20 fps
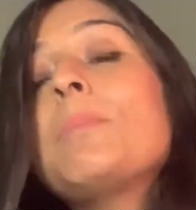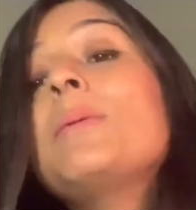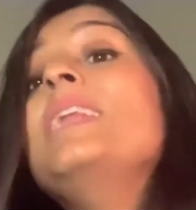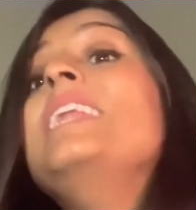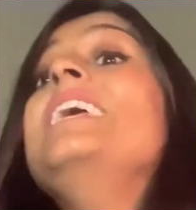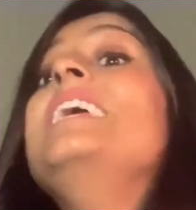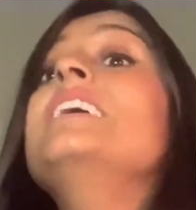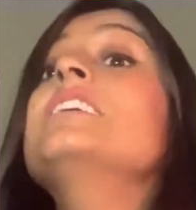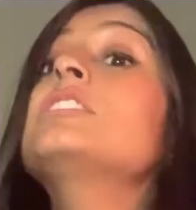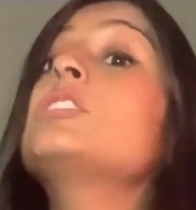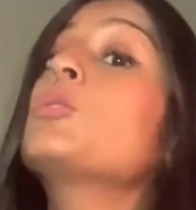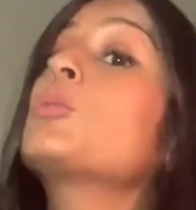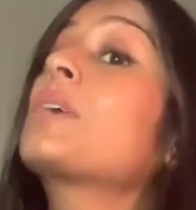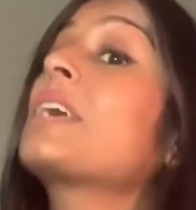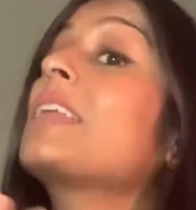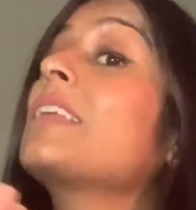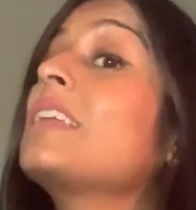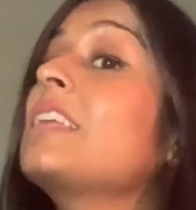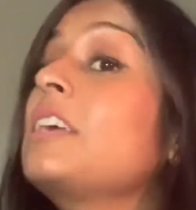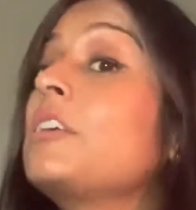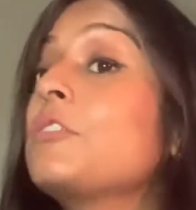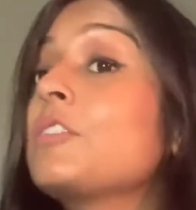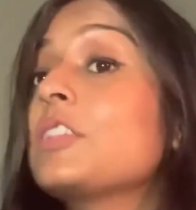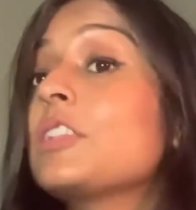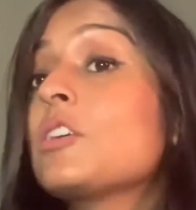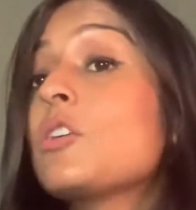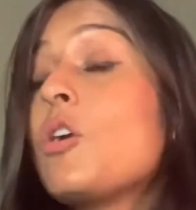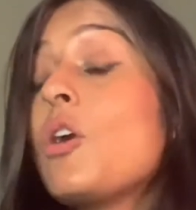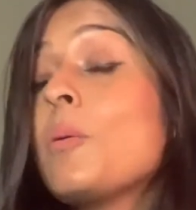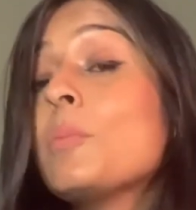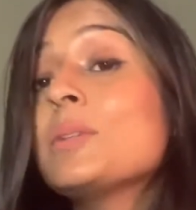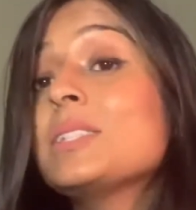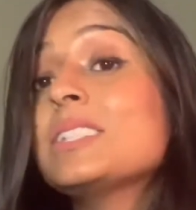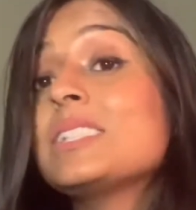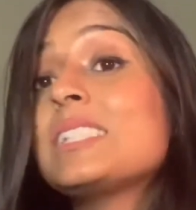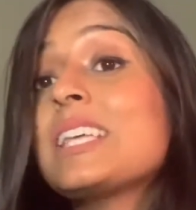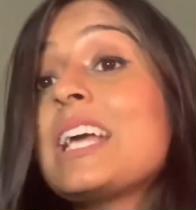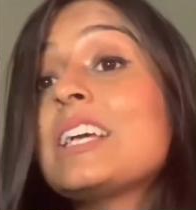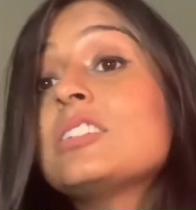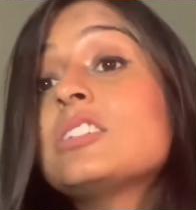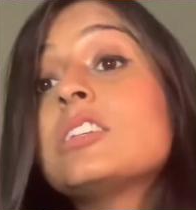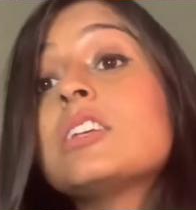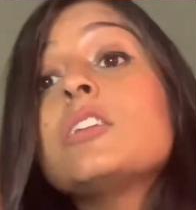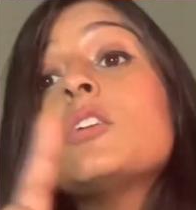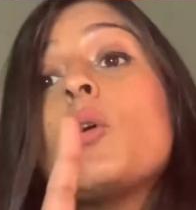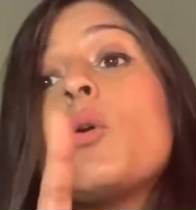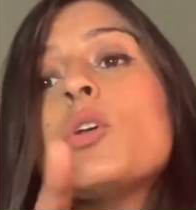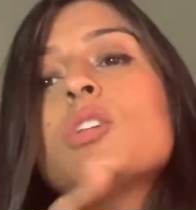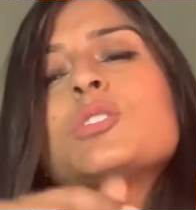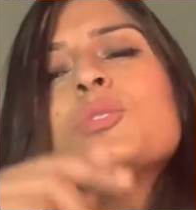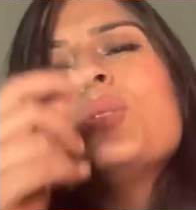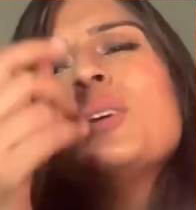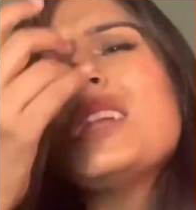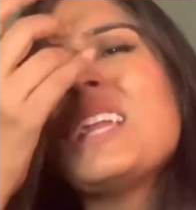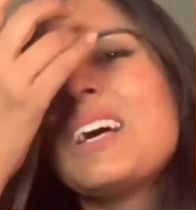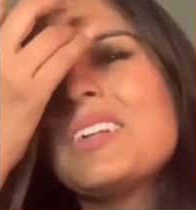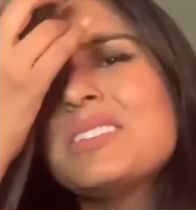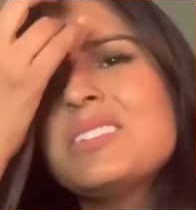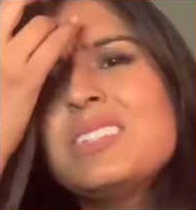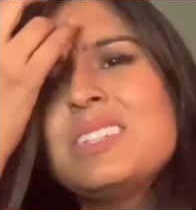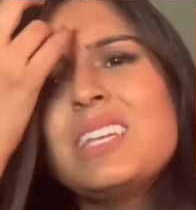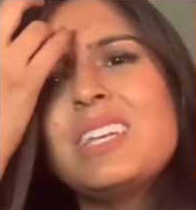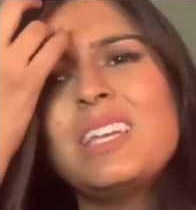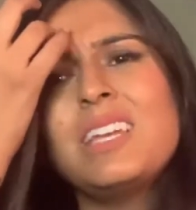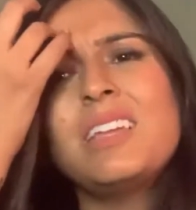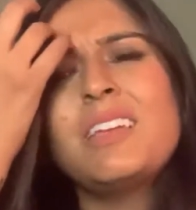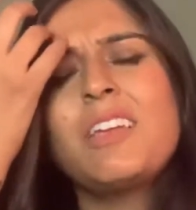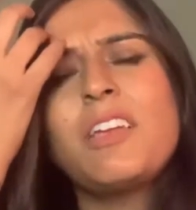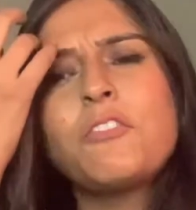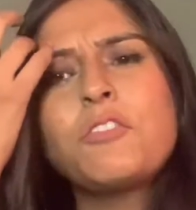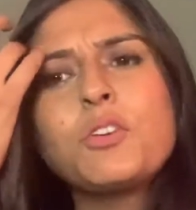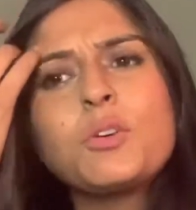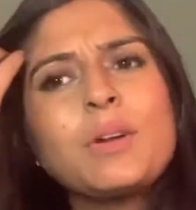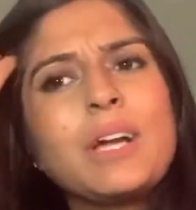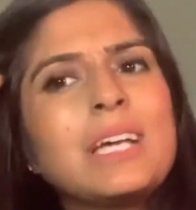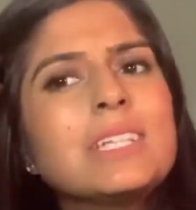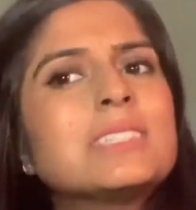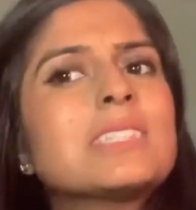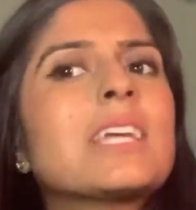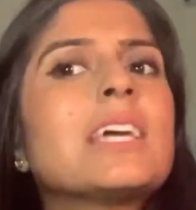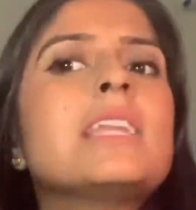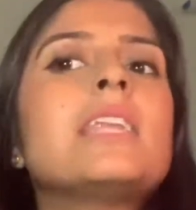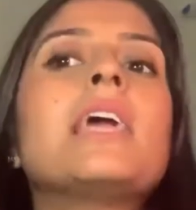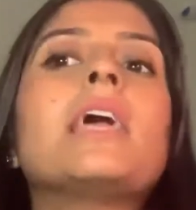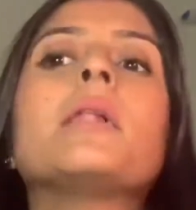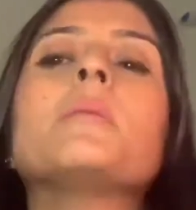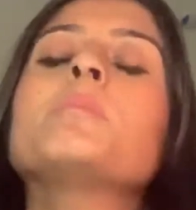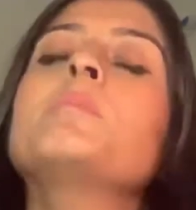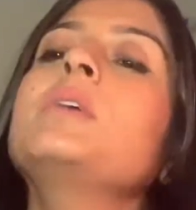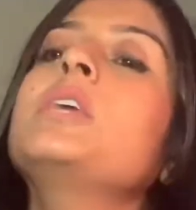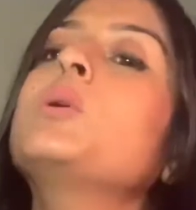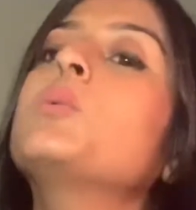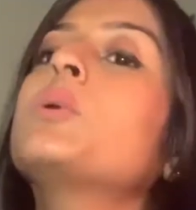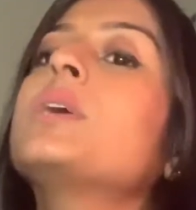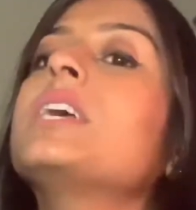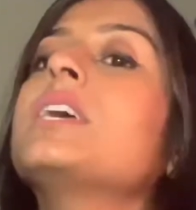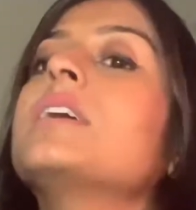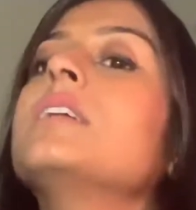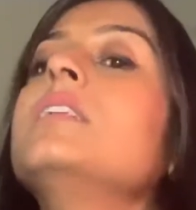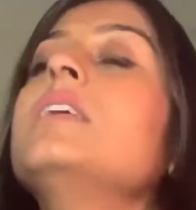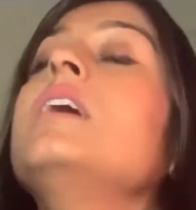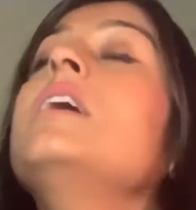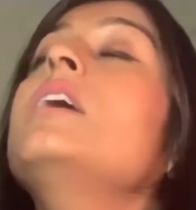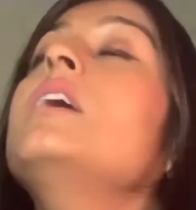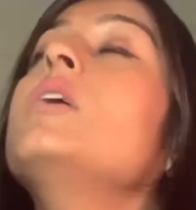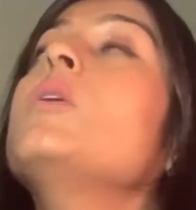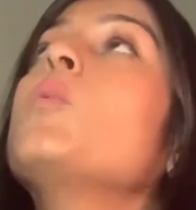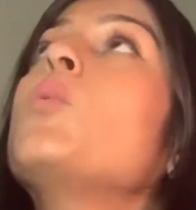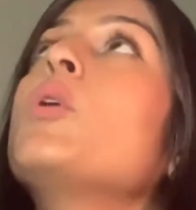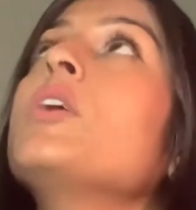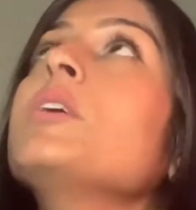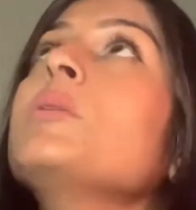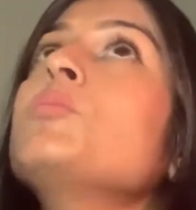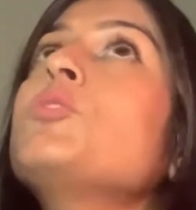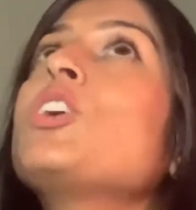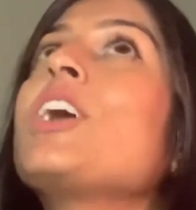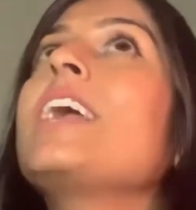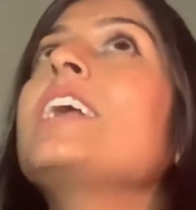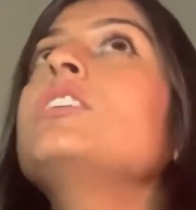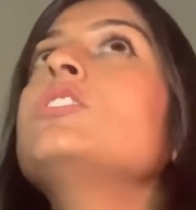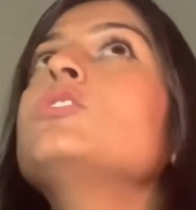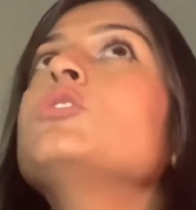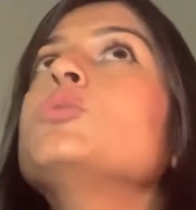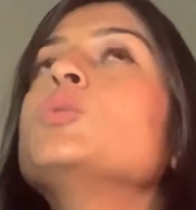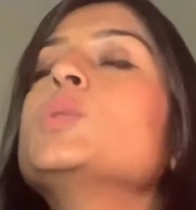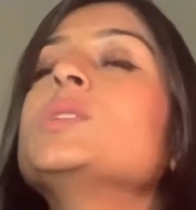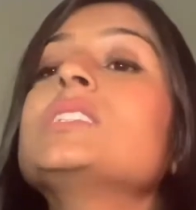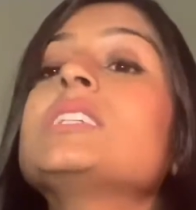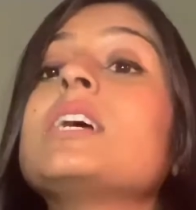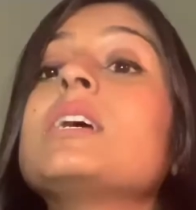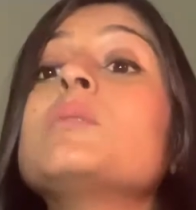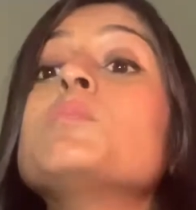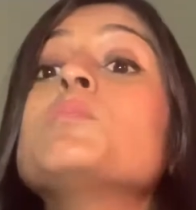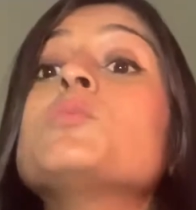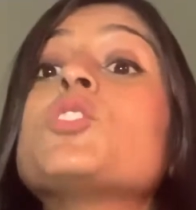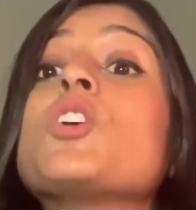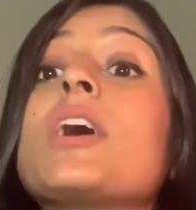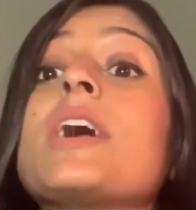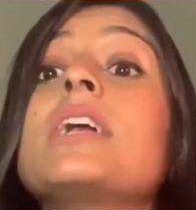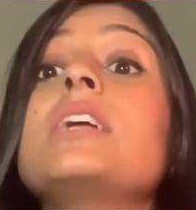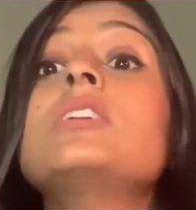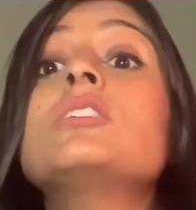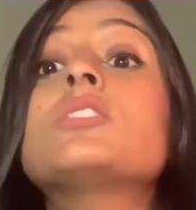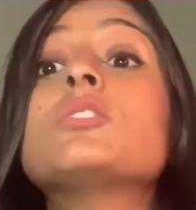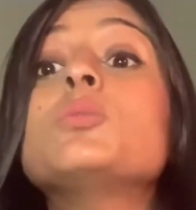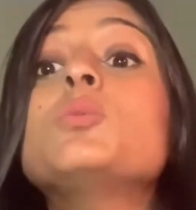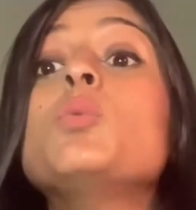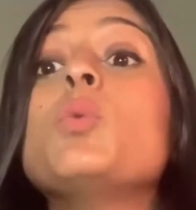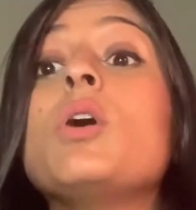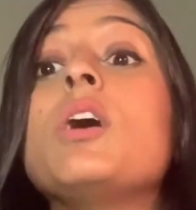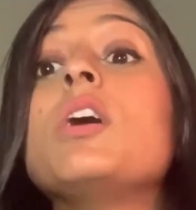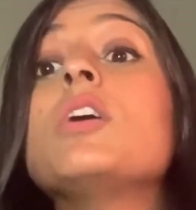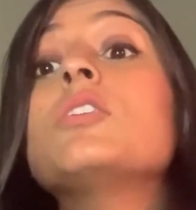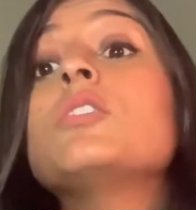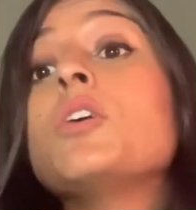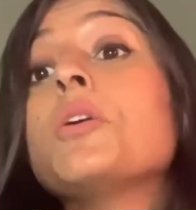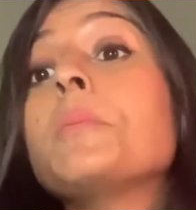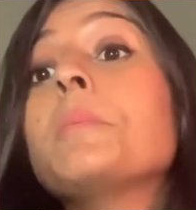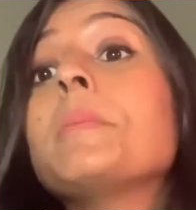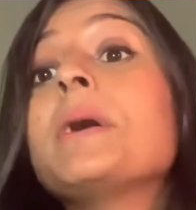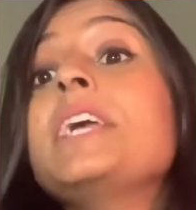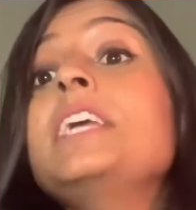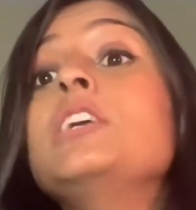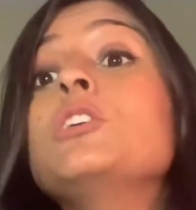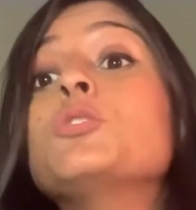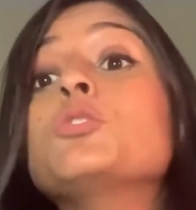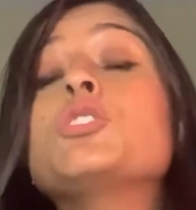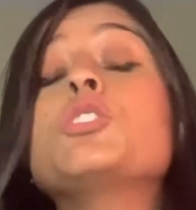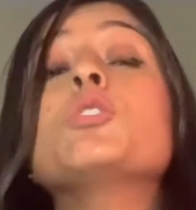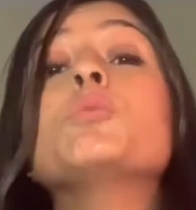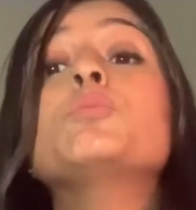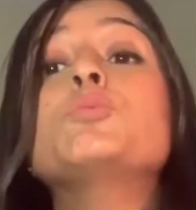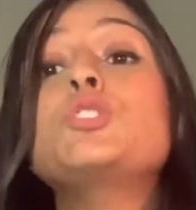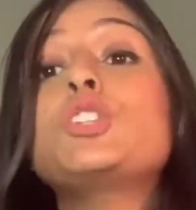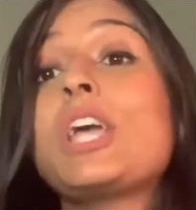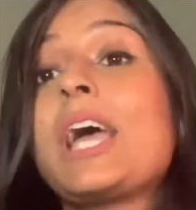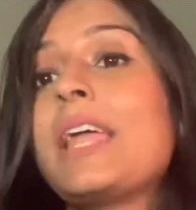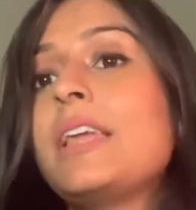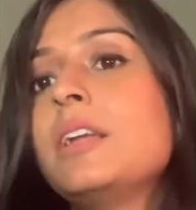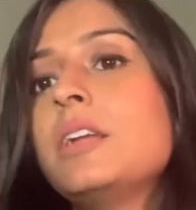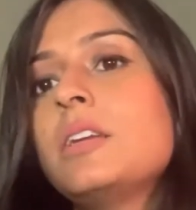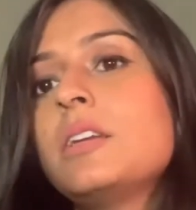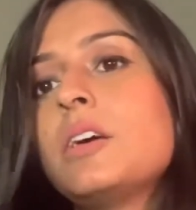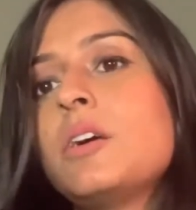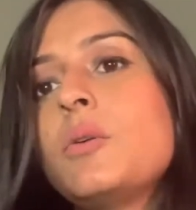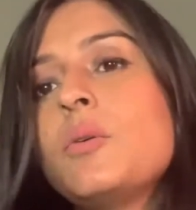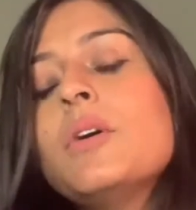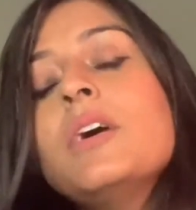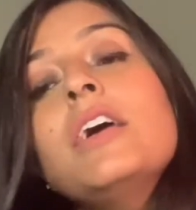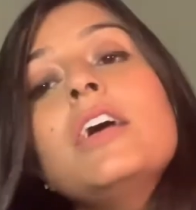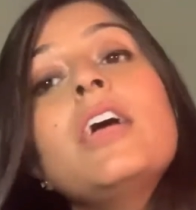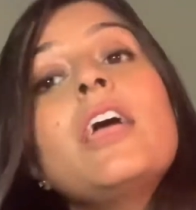Please, you can leave in the comment section. Also, another thing, if you guys can help me with, what I'm trying to do is I'm trying to work on my YouTube channel now.